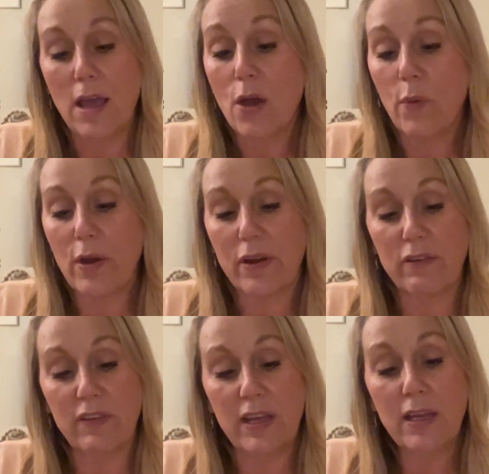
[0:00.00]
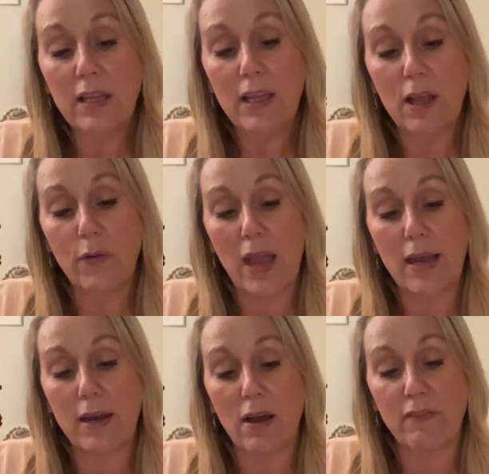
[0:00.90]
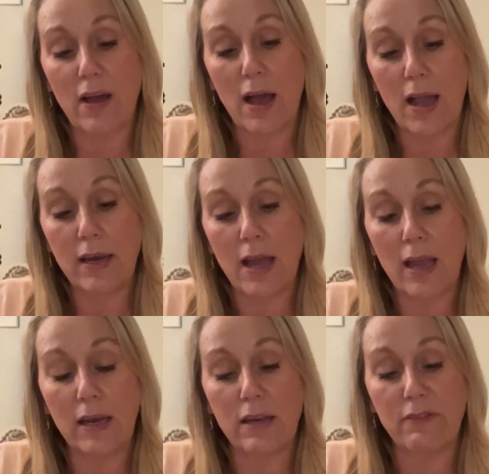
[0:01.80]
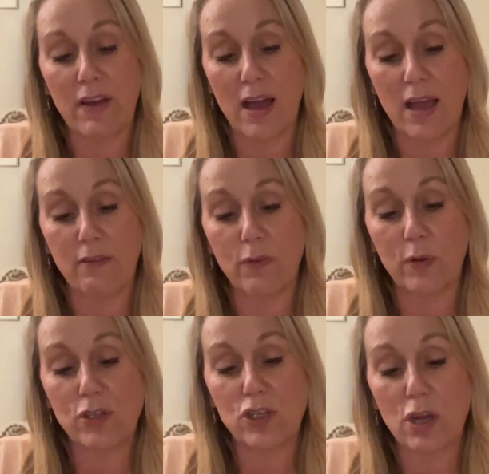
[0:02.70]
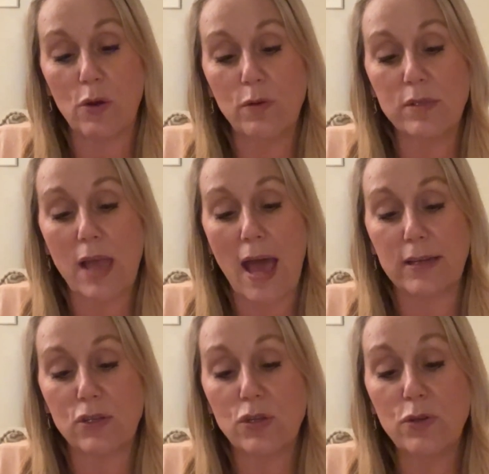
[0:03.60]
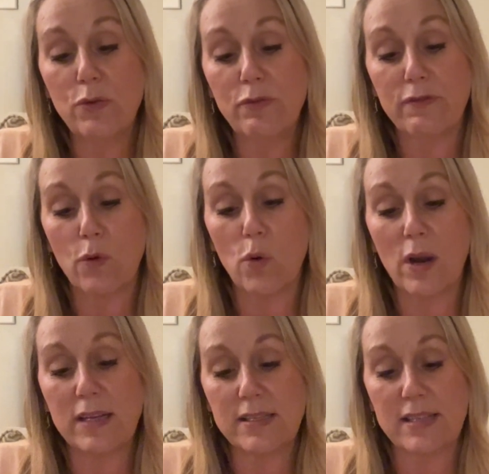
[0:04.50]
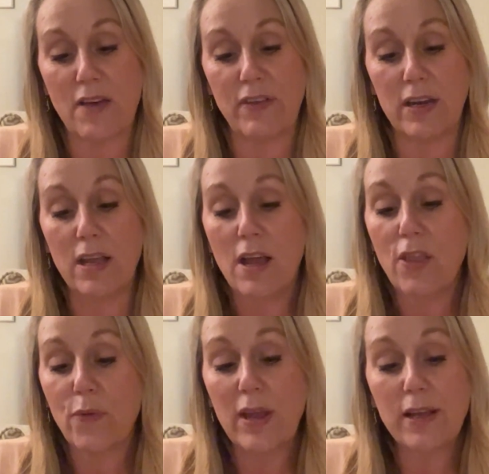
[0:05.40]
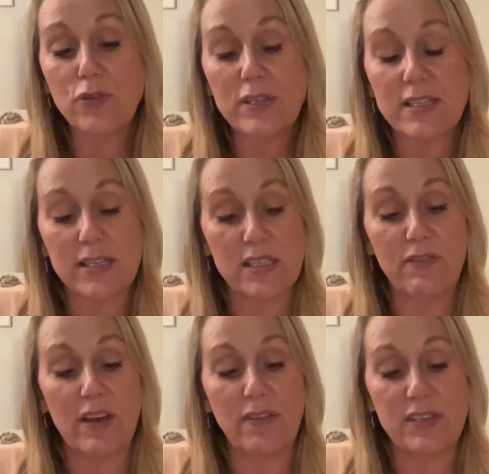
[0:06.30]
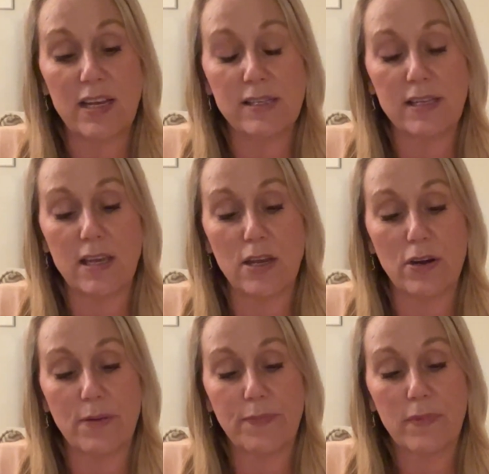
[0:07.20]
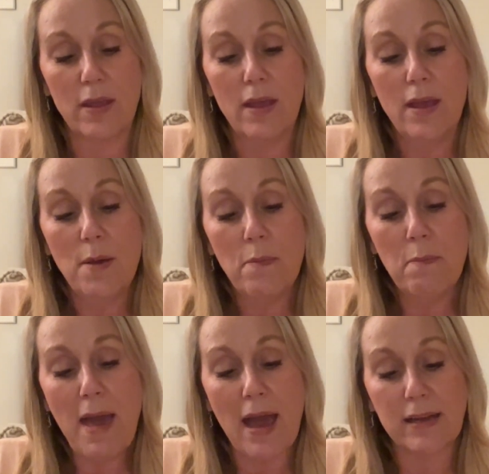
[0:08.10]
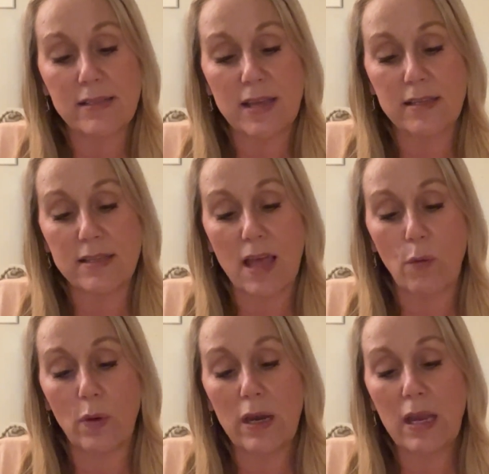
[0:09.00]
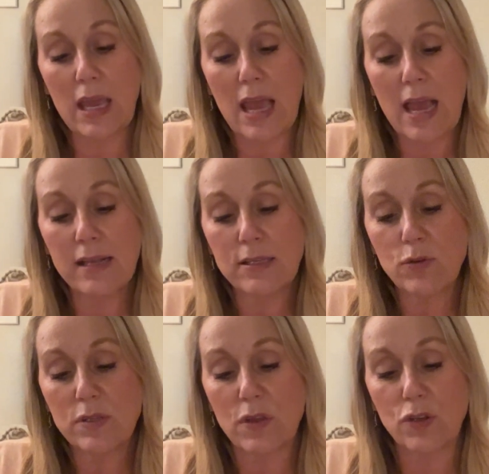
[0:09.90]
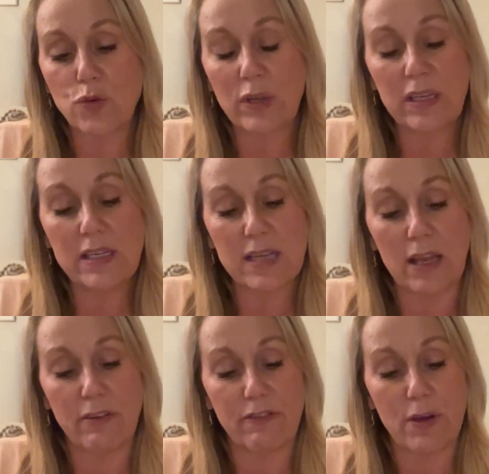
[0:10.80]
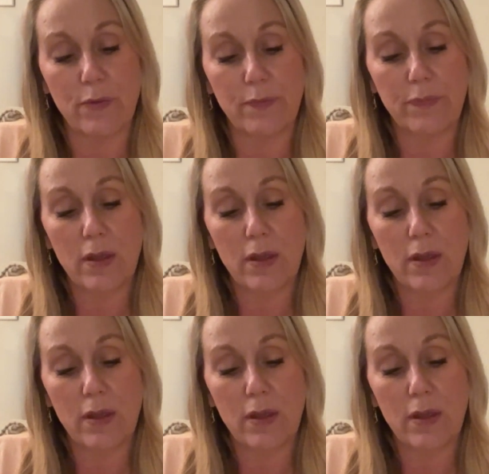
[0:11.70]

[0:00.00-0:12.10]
We are conveniently located off I-95 with shows at 2, 4, and 7, 365 days a year. Mac says that when he answers the trilling telephone,